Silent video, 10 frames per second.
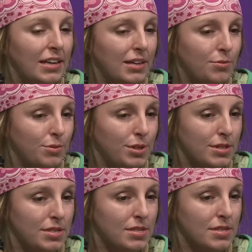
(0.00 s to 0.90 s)
it
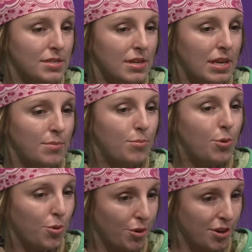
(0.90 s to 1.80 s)
was
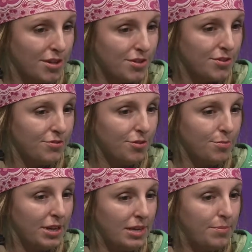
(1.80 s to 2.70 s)
important for
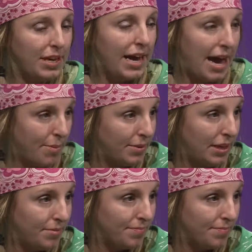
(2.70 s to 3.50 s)
me to be happy.